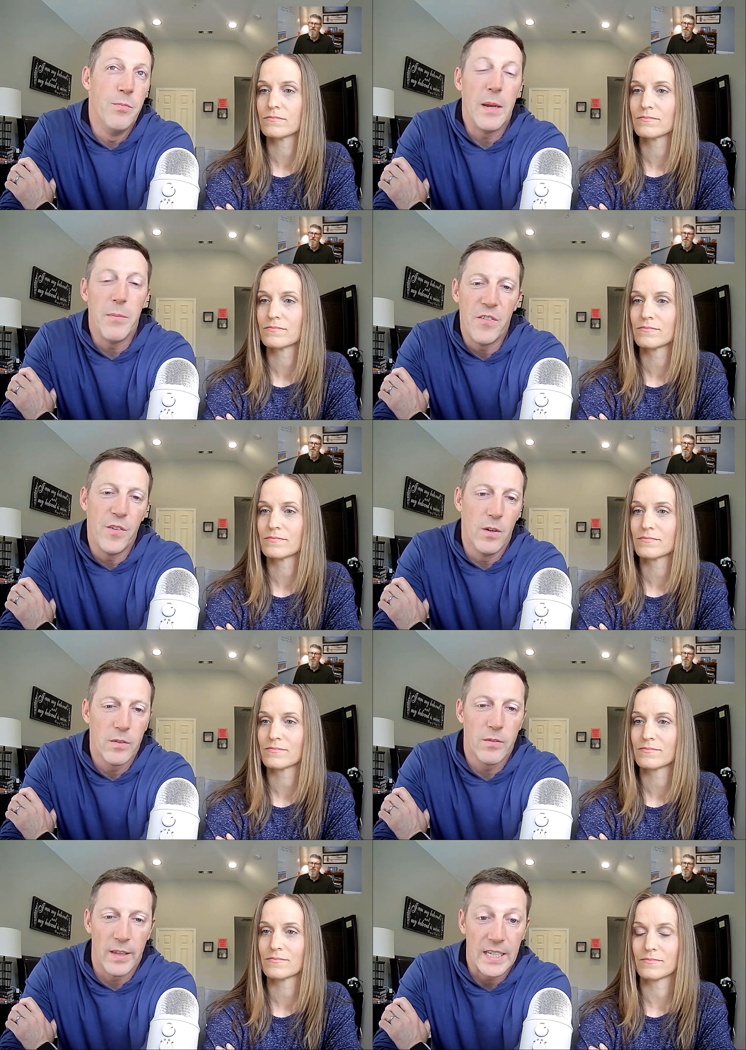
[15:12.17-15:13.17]
Speaker 1: made me
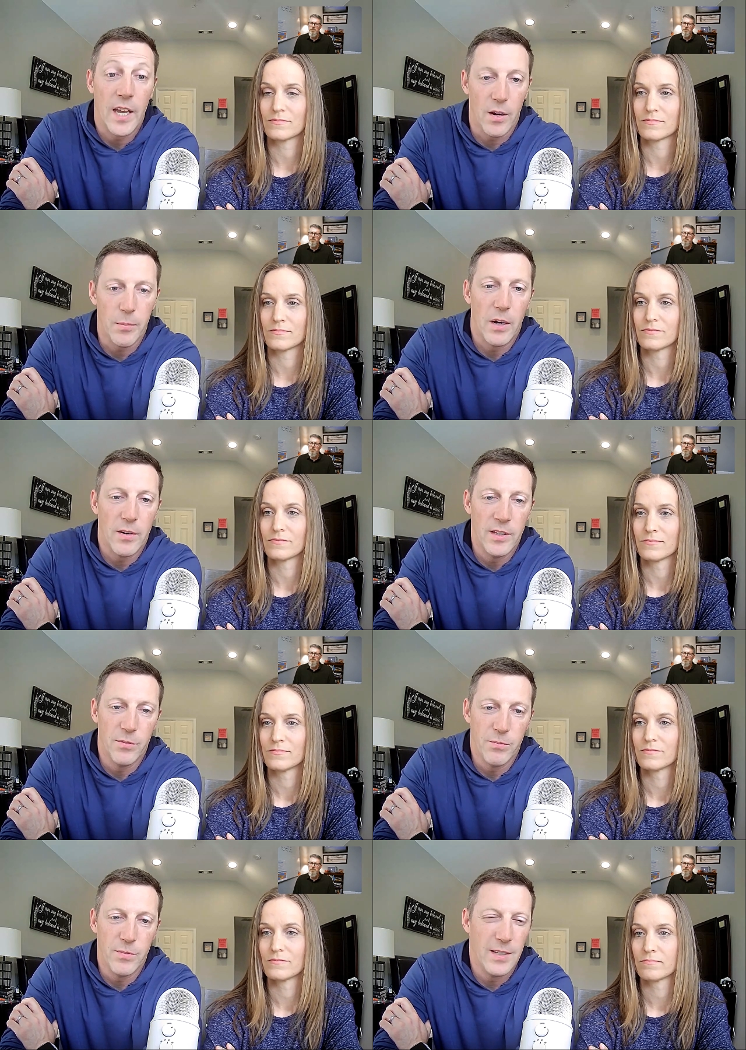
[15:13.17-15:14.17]
feel like cared about
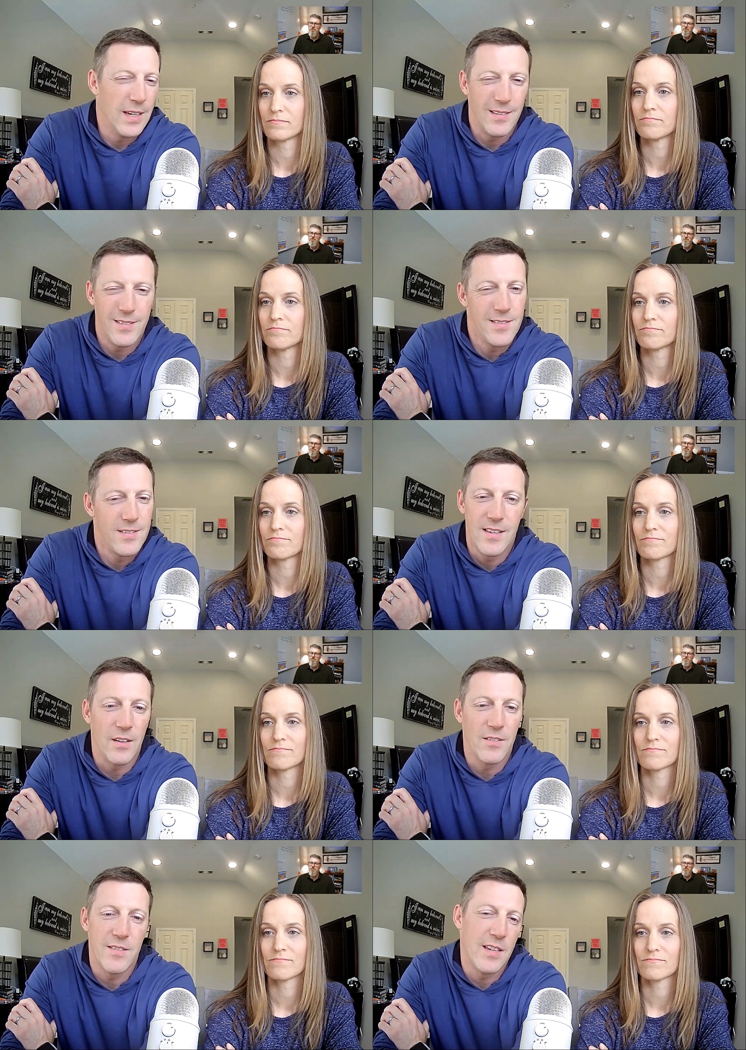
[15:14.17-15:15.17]
and it
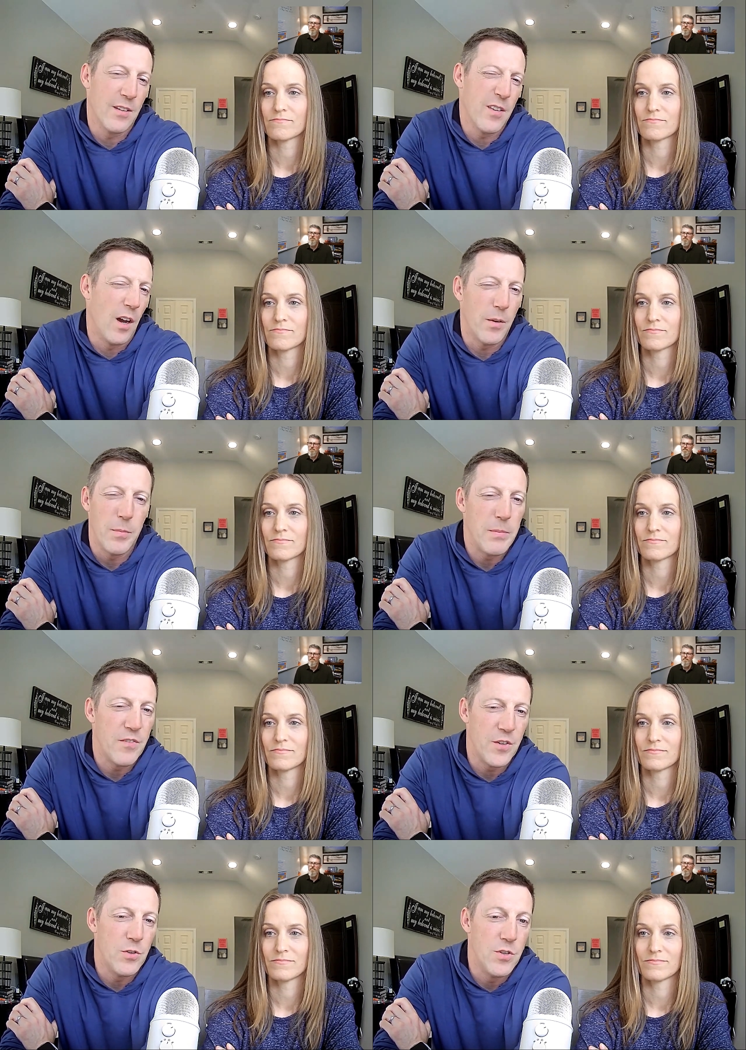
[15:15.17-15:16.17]
sounds sounds odd
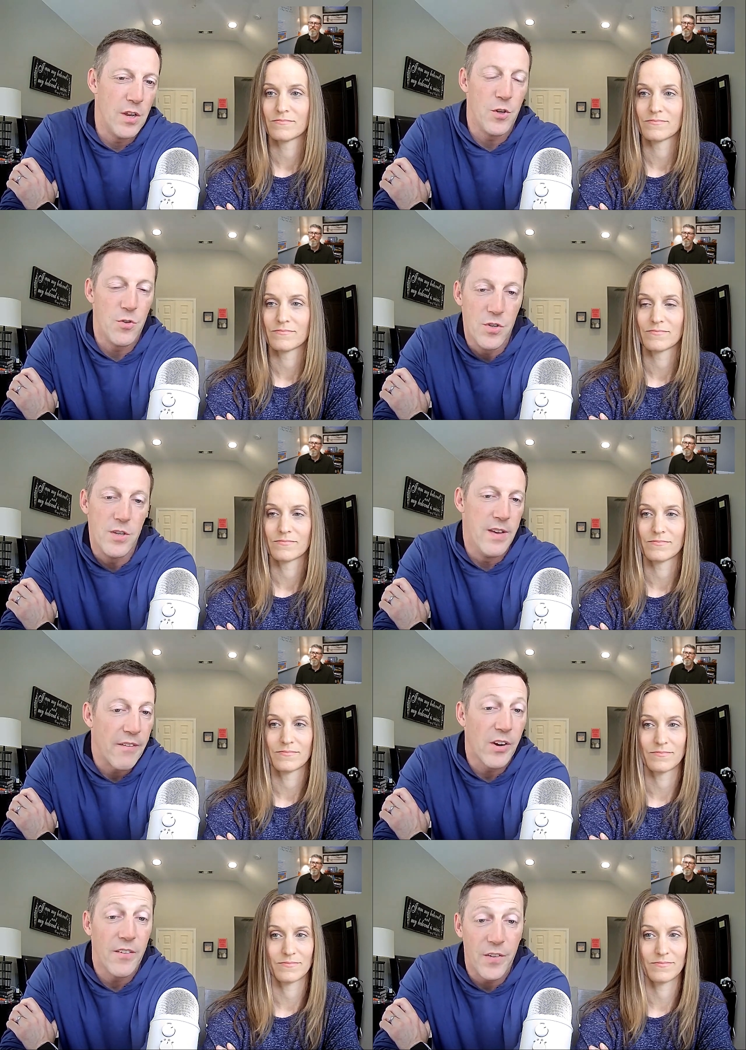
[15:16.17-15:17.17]
maybe if you if you
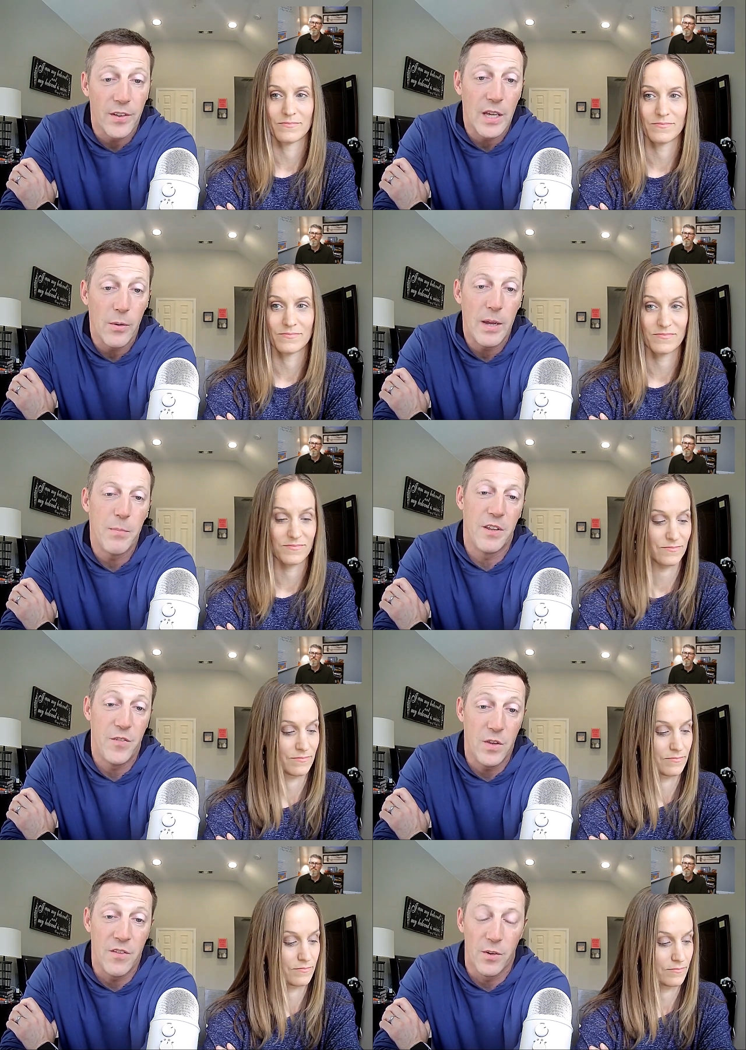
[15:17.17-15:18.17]
never have felt that way but
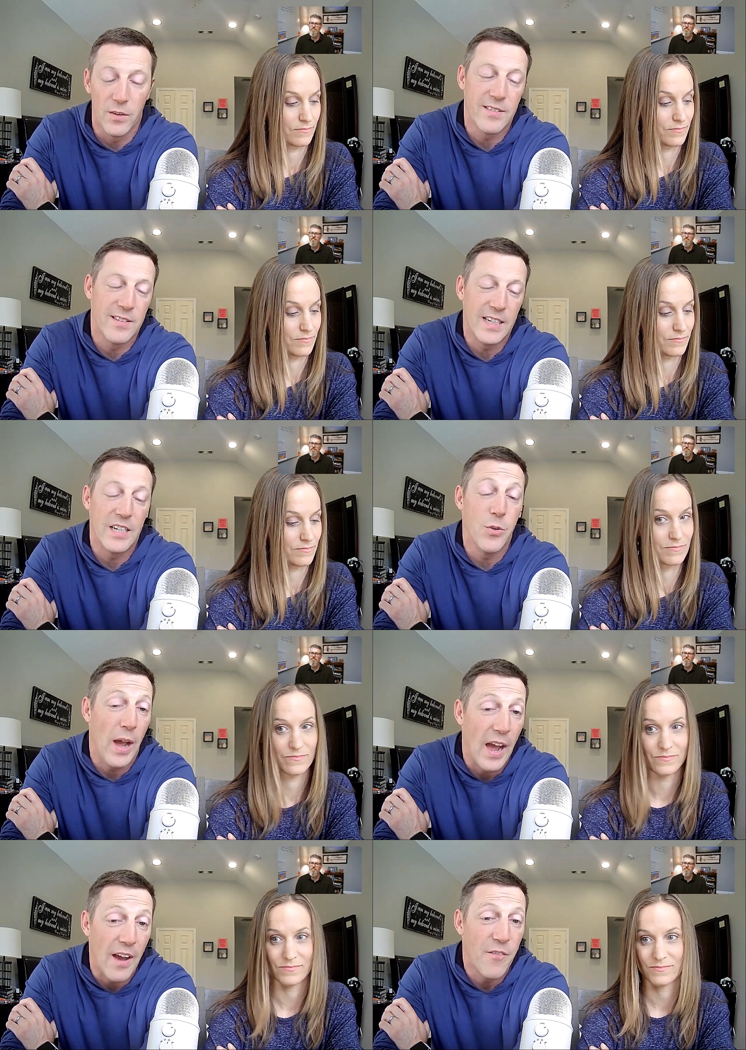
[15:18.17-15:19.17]
if if you're listening and
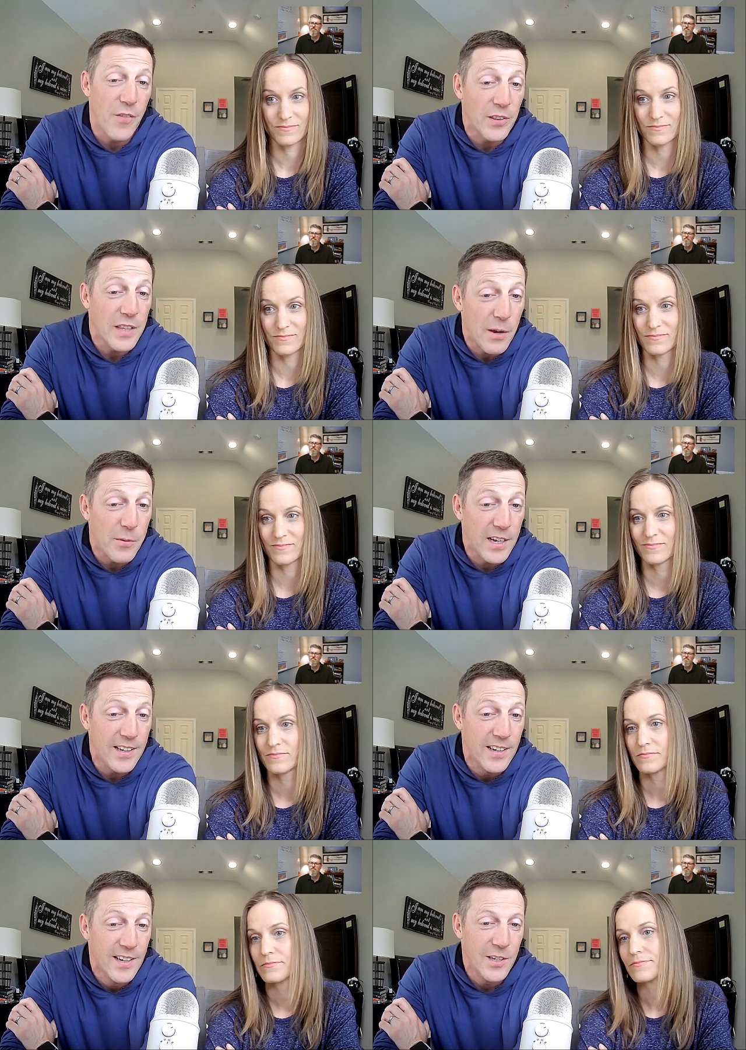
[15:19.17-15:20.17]
you have felt that
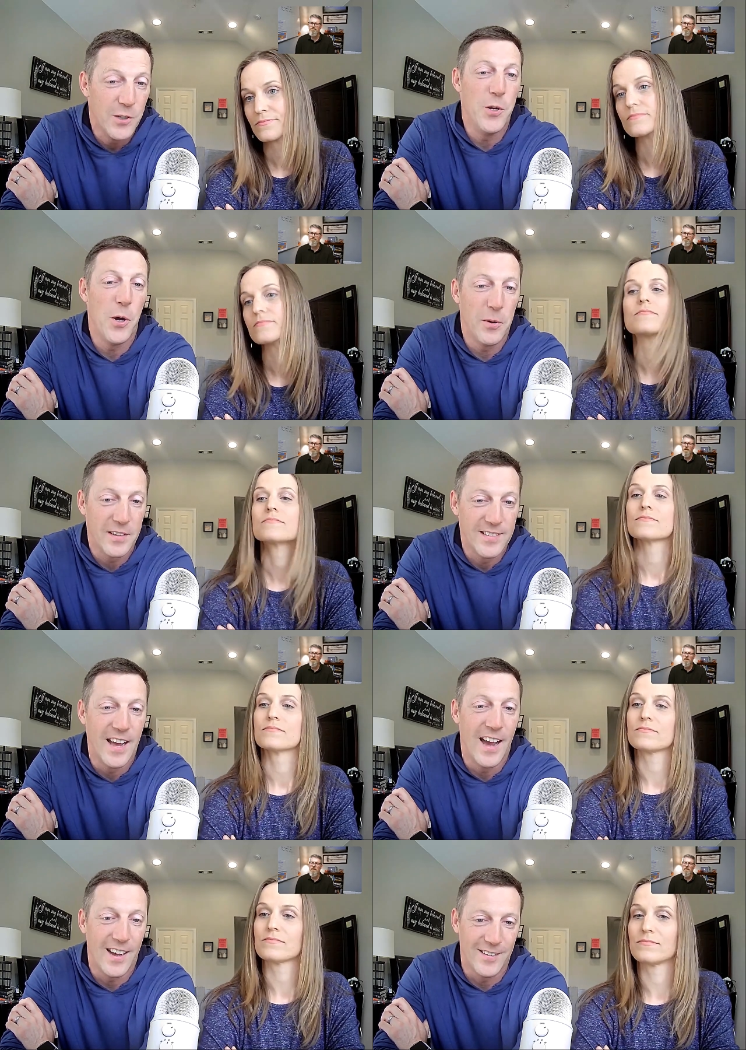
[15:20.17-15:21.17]
way you know
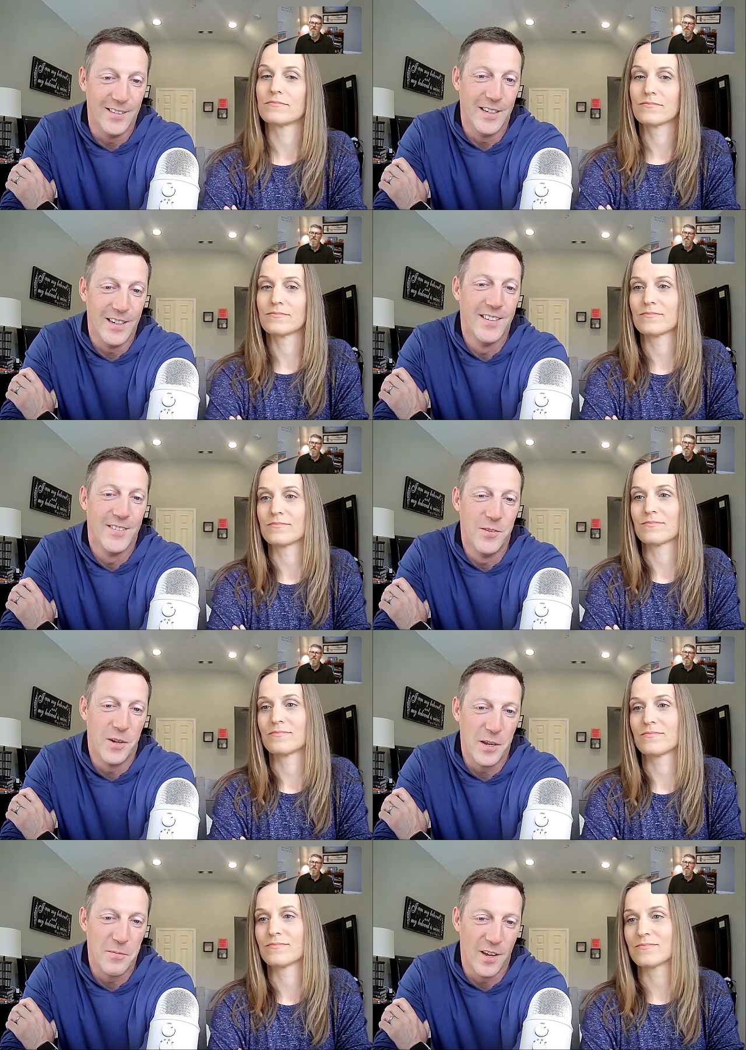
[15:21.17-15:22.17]
exactly
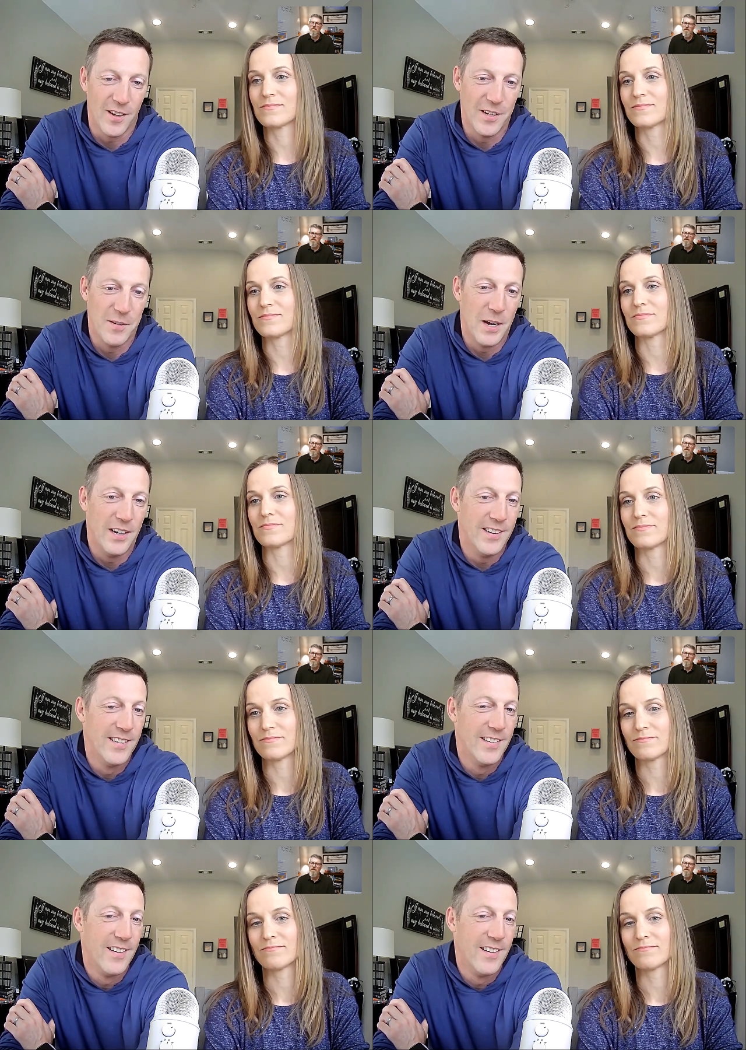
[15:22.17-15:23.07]
what i'm talking about